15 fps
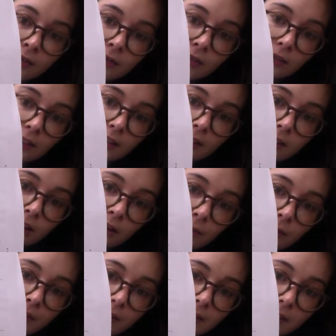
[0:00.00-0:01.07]
So let's start
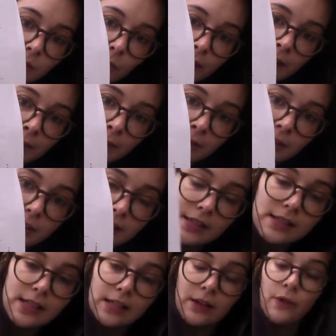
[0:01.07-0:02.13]
with this one, number
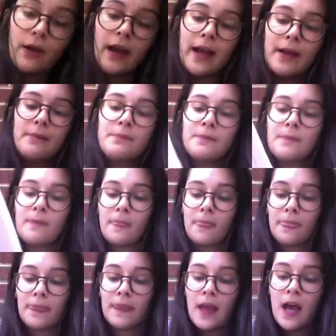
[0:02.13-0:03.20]
16, okay?
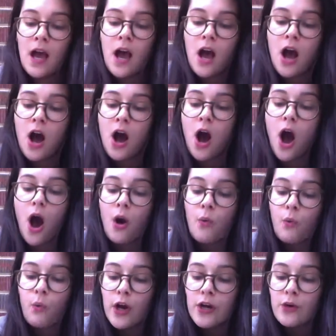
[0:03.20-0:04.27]
A
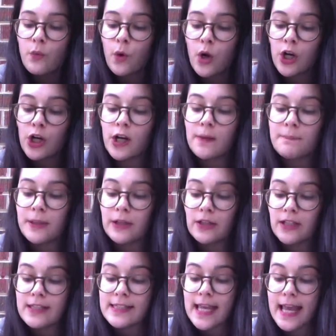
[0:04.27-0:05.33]
woodworker
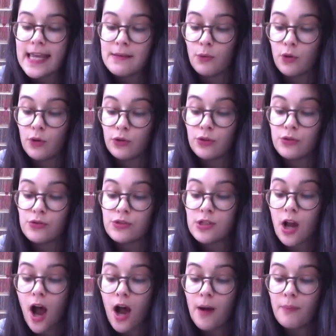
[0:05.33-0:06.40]
built a table whose
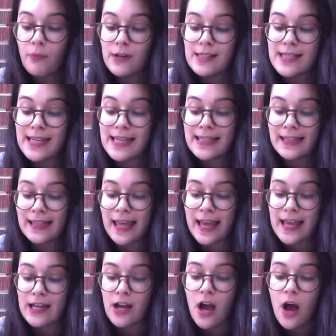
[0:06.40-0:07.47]
top was
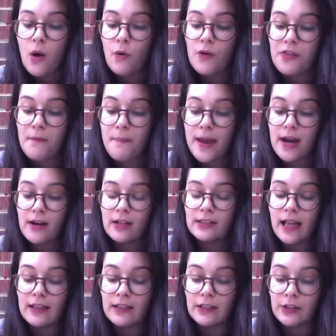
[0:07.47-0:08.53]
inlaid with a
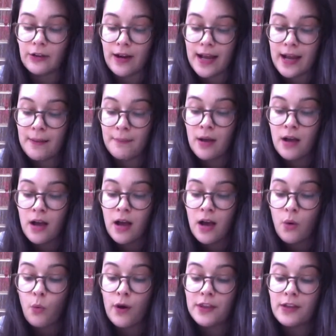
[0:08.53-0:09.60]
parallelogram
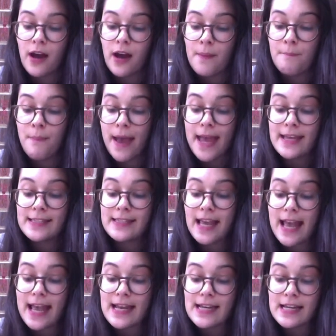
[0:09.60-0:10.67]
with a base
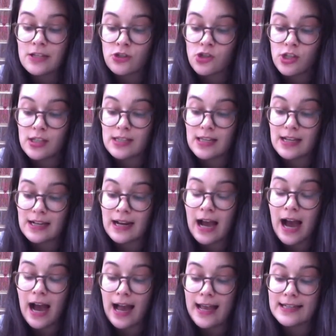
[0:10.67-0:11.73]
8 inches and
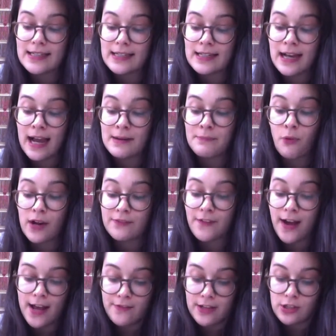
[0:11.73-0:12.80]
height
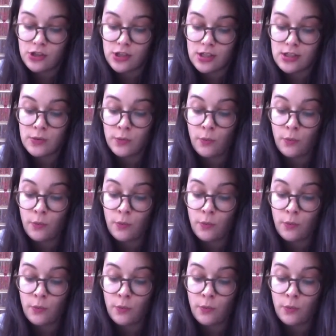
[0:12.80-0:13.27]
9.5 inches.